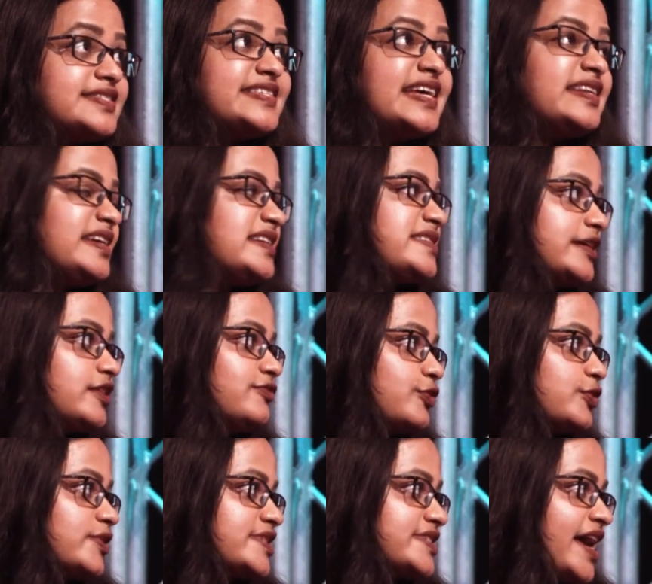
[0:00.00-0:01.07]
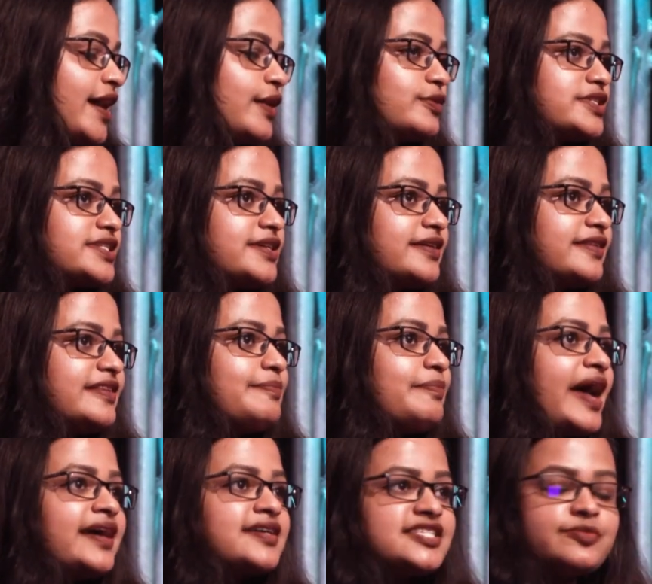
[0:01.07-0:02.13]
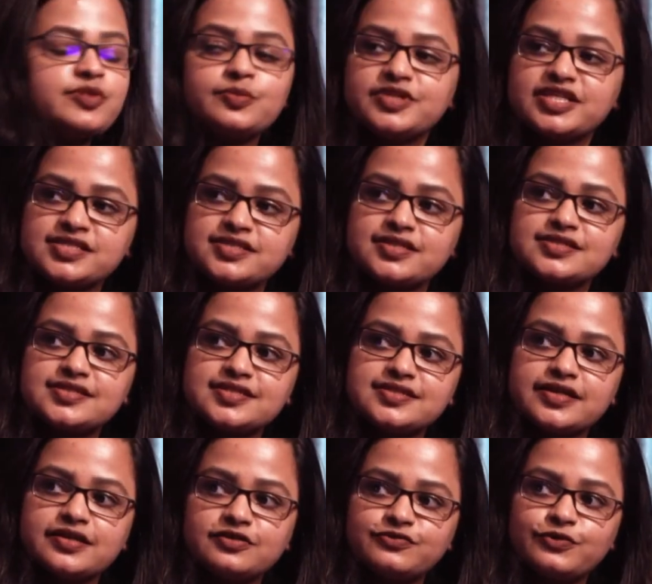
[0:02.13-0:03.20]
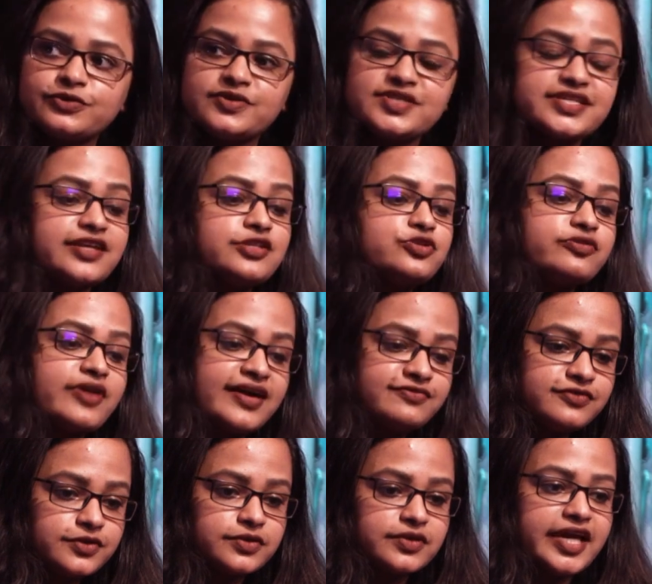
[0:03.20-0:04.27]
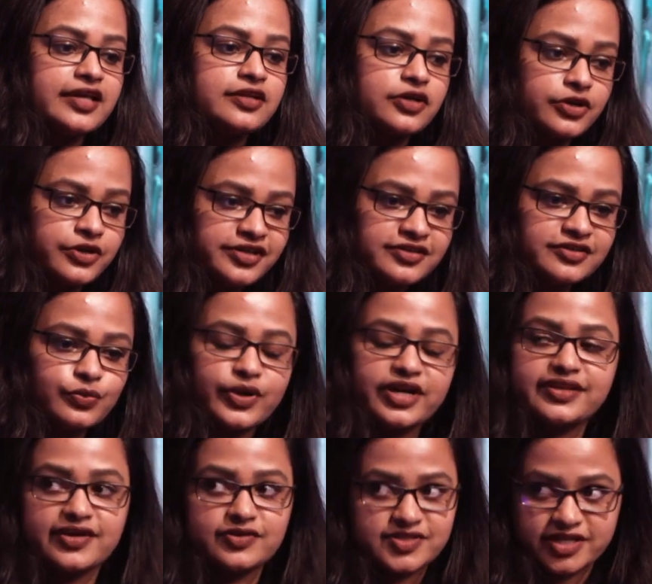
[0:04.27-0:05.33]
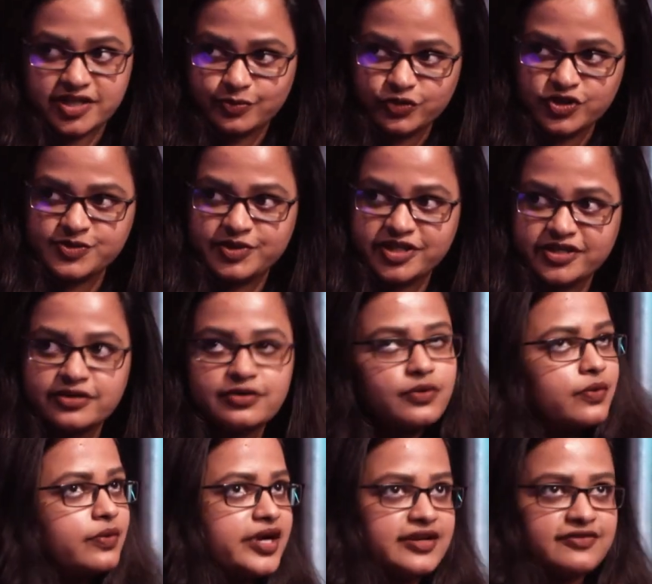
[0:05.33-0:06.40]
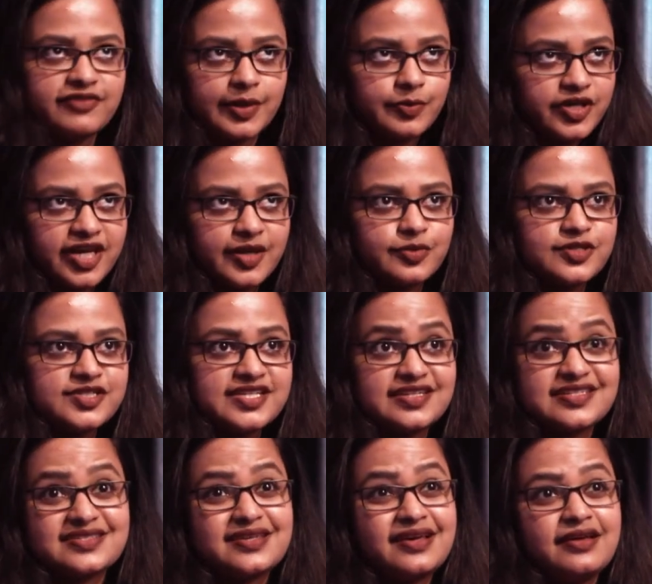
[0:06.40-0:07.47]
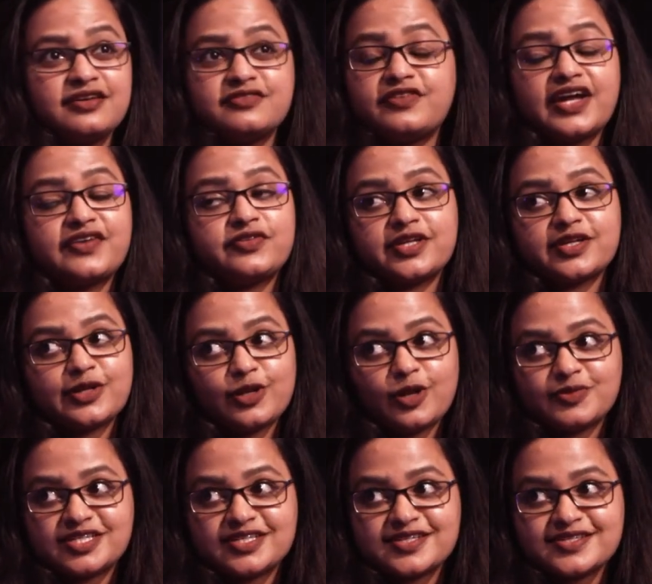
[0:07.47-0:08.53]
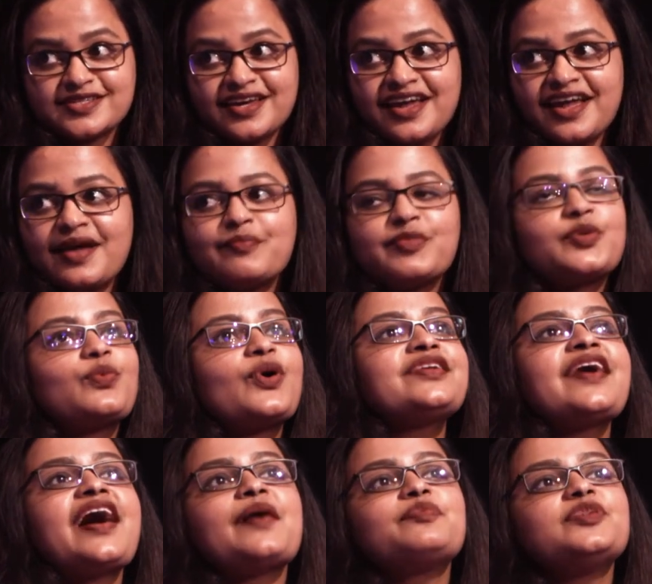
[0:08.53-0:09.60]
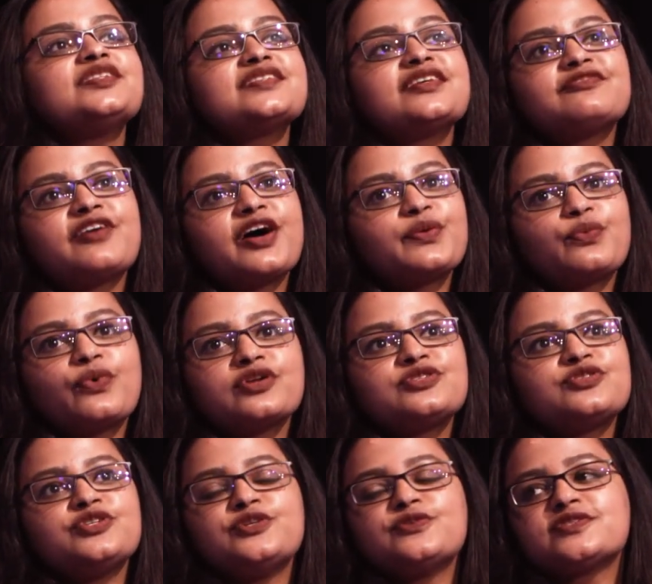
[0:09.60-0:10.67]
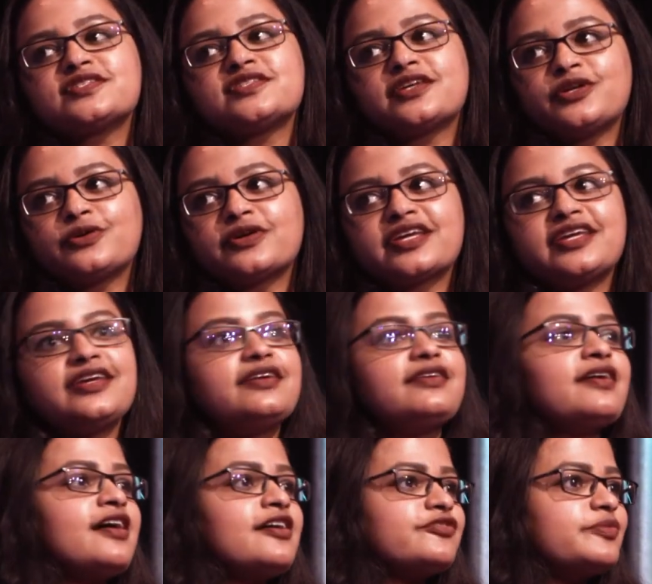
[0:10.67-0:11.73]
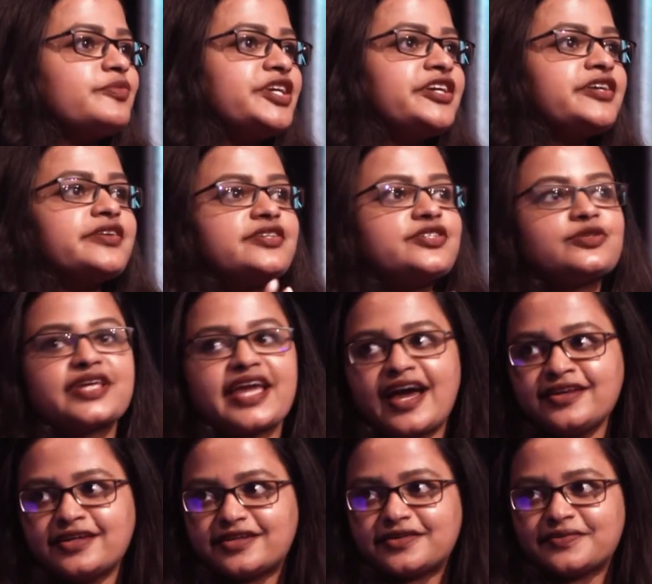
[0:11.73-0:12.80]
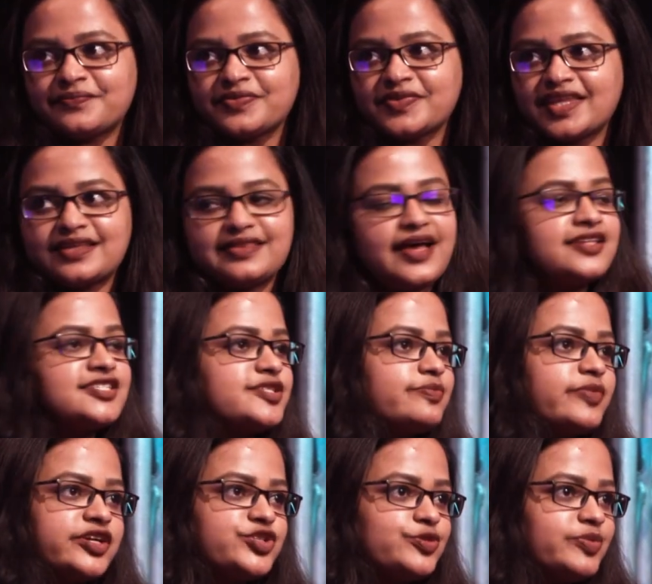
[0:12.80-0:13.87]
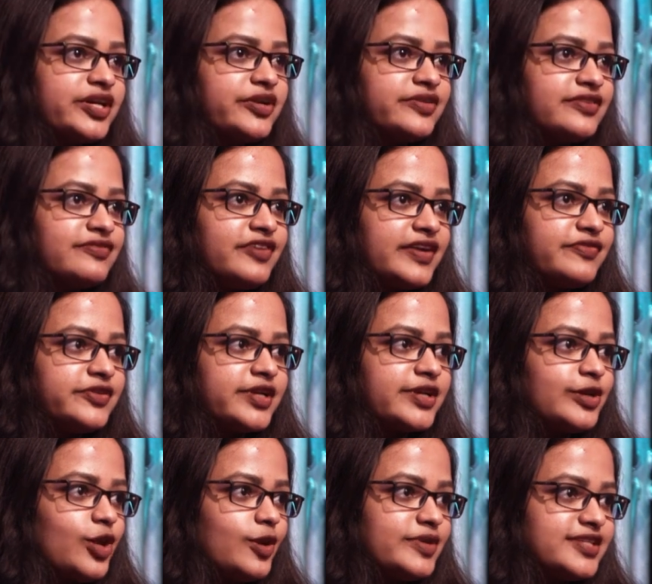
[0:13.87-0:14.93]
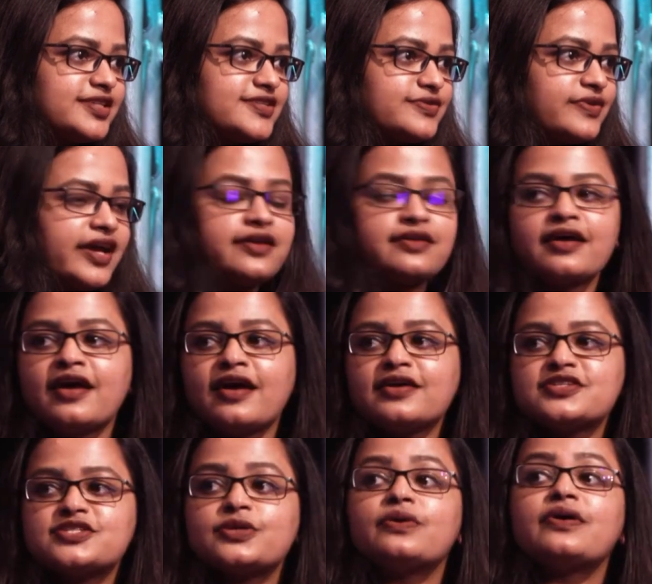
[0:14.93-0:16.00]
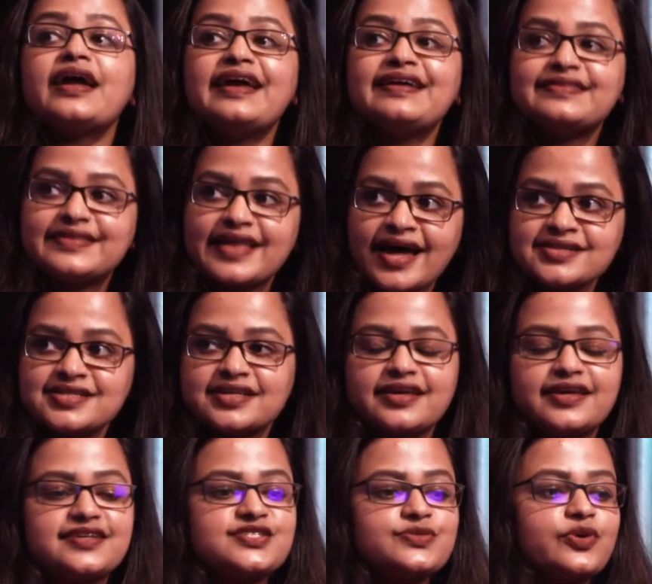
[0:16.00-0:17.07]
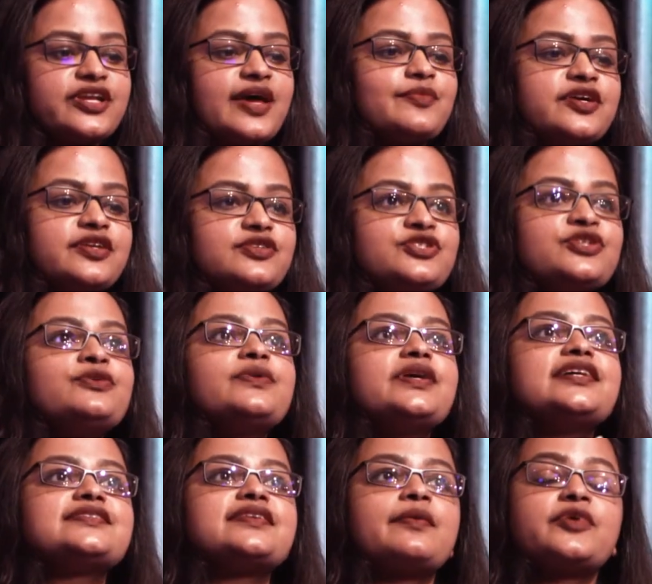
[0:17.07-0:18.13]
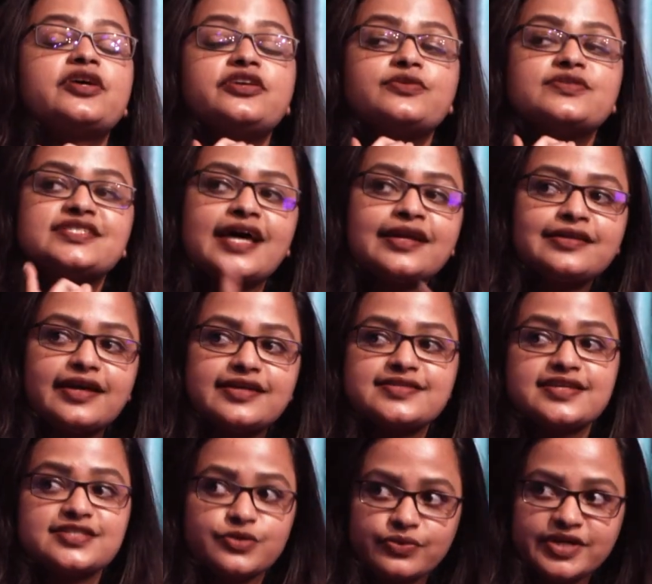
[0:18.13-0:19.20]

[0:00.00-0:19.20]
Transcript: sending single photons out, the maximum distance these single photons can travel in Earth, where there's an atmosphere, or in fiber cables, is 500 kilometers. But what happens if I want to use a secure key from here to Canada? That's much bigger than 500 kilometers, right? So in that case, what I'm going to do is I'm going to use satellites as a